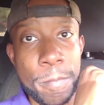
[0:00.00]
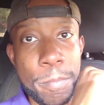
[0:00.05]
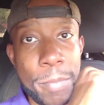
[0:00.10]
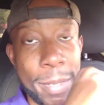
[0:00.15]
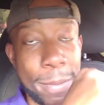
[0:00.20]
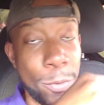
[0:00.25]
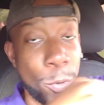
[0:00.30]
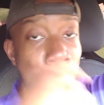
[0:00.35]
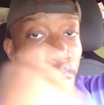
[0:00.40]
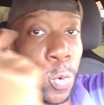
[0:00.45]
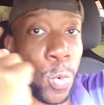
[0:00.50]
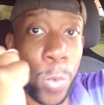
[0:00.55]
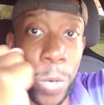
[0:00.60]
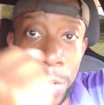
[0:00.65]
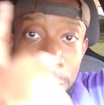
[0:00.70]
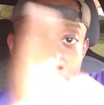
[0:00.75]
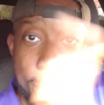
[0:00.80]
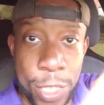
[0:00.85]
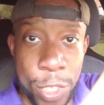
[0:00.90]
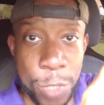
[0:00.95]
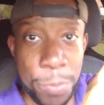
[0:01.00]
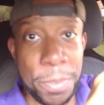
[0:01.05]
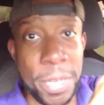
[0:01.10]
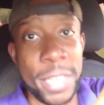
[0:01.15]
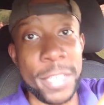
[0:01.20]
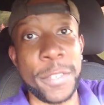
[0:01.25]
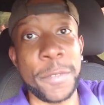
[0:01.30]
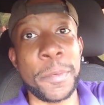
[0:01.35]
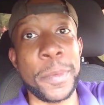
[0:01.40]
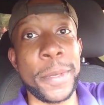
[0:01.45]
People who will
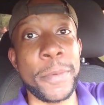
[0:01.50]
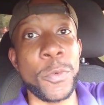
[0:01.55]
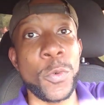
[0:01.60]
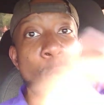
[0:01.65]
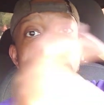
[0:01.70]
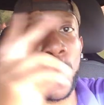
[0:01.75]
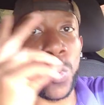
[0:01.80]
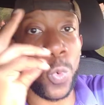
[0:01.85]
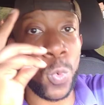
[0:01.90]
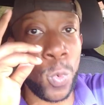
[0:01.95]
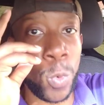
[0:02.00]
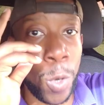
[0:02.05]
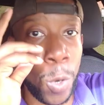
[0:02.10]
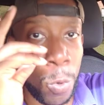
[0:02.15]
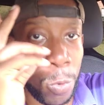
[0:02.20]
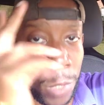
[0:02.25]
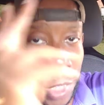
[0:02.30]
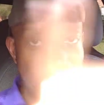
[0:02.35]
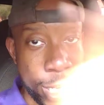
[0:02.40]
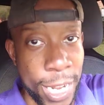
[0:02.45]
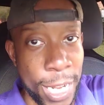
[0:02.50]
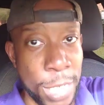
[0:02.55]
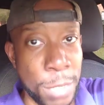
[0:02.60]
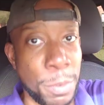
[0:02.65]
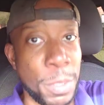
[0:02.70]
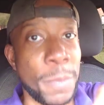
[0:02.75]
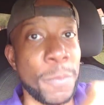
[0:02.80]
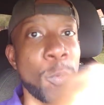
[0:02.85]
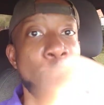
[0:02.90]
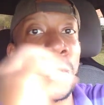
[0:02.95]
disrespect you, people who won't
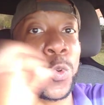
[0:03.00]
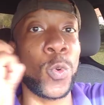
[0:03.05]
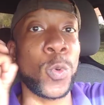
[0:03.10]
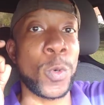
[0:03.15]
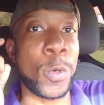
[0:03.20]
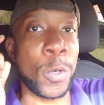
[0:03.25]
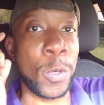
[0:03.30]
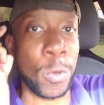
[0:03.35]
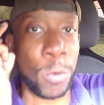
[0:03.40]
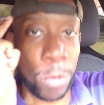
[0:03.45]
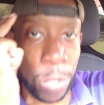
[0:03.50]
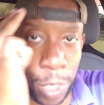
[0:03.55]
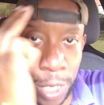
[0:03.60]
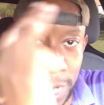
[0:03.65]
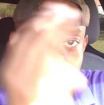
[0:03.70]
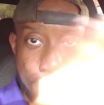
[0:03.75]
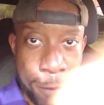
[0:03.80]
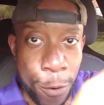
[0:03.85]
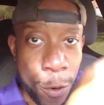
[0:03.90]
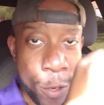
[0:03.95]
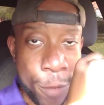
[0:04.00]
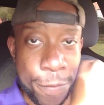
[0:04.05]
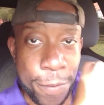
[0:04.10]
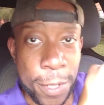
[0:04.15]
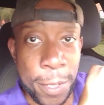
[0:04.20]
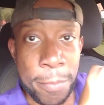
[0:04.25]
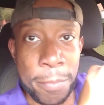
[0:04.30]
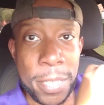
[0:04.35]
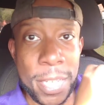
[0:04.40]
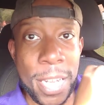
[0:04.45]
change, people who will look out only for
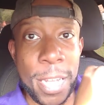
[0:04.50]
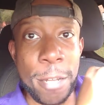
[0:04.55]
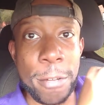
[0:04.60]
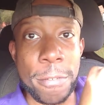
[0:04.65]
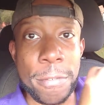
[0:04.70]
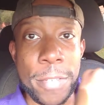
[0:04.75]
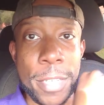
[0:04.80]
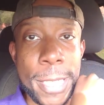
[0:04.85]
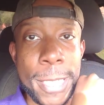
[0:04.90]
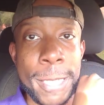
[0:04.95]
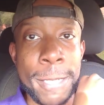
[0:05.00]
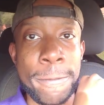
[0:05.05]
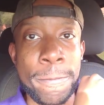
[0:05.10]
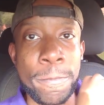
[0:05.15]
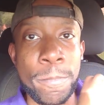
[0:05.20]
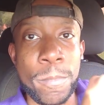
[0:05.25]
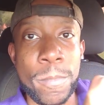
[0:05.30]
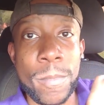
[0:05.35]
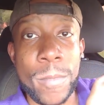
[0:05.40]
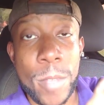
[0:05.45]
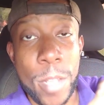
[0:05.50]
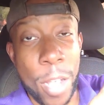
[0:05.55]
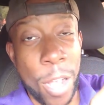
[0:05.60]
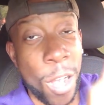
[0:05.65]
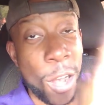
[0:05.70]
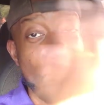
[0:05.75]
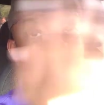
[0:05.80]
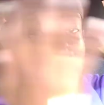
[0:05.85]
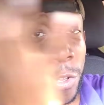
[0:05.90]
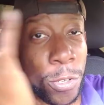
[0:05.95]
themselves.
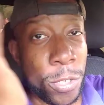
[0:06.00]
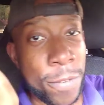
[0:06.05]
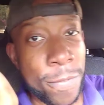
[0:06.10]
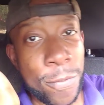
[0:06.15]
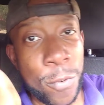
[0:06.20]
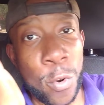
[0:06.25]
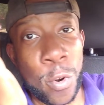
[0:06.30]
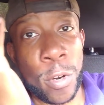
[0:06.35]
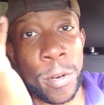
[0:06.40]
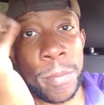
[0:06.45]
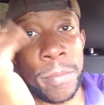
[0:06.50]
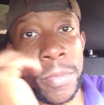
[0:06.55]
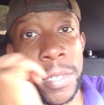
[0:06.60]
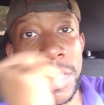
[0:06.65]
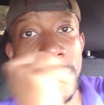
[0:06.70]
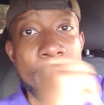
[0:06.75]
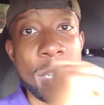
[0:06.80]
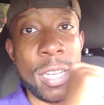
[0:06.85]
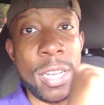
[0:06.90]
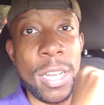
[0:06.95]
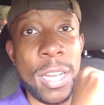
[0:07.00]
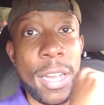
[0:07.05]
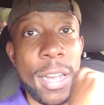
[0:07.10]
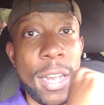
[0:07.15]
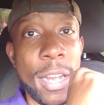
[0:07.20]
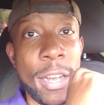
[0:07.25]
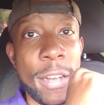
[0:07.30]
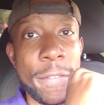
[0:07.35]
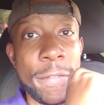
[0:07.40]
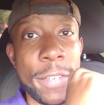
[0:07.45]
All those are forms
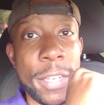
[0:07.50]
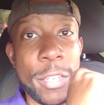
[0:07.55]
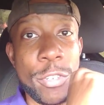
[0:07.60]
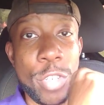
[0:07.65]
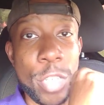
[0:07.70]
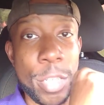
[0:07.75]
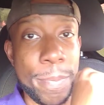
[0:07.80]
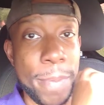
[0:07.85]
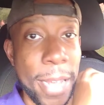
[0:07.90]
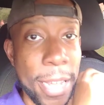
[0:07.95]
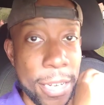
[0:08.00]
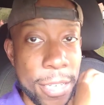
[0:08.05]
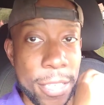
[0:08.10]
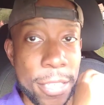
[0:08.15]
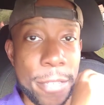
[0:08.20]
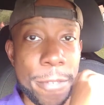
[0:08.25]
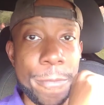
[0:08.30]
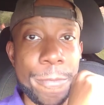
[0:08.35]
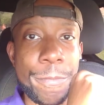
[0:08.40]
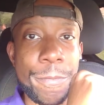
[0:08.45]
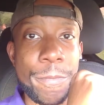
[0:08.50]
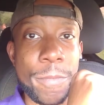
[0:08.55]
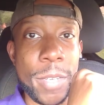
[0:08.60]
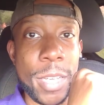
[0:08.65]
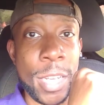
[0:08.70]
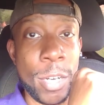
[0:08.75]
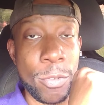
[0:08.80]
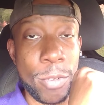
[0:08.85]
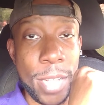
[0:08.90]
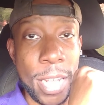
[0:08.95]
of disrespect
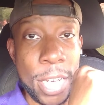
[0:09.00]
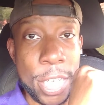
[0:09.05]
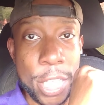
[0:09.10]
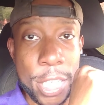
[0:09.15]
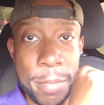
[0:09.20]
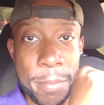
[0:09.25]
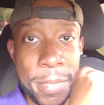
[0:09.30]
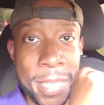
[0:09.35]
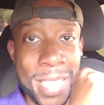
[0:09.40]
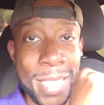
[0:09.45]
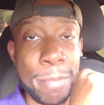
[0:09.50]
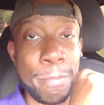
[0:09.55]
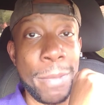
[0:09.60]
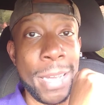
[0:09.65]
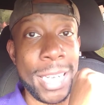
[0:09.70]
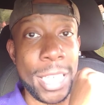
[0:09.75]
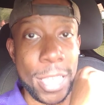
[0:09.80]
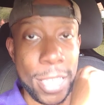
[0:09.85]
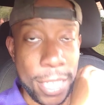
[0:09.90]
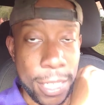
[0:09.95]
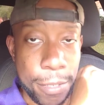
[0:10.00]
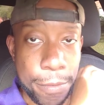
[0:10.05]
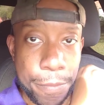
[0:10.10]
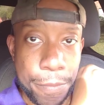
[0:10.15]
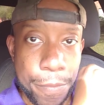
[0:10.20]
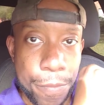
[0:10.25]
in a relationship, especially.